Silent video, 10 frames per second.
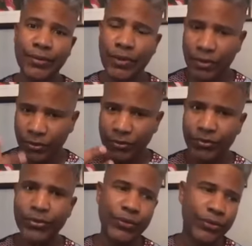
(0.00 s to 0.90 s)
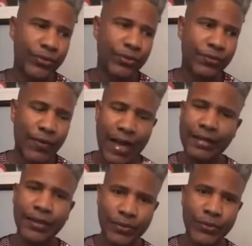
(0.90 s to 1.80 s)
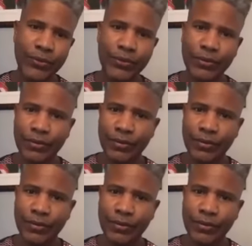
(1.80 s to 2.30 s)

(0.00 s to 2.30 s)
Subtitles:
Find the roots.